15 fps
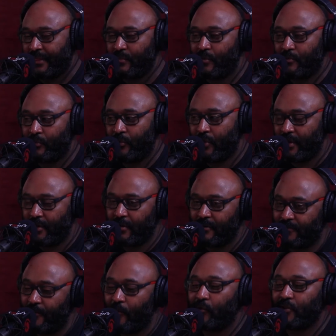think we're only going to
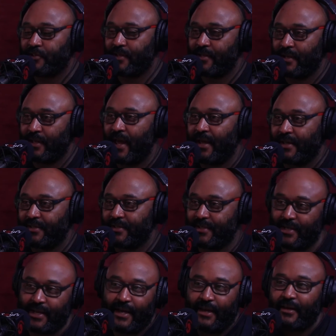focus on the S
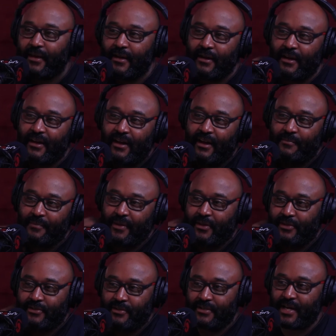today,
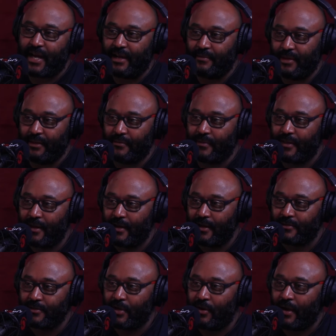because of timing.
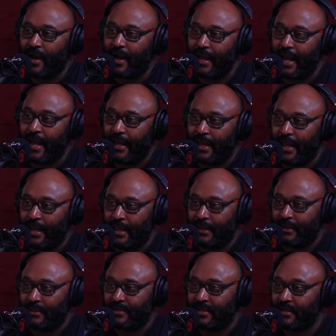So
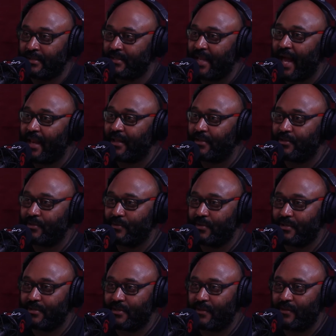and since solitude
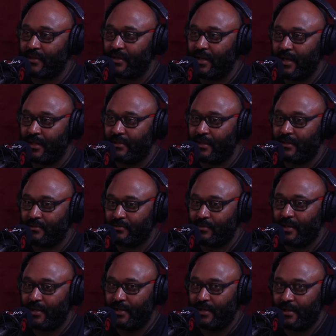is something that's
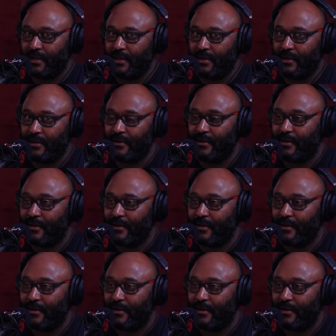really,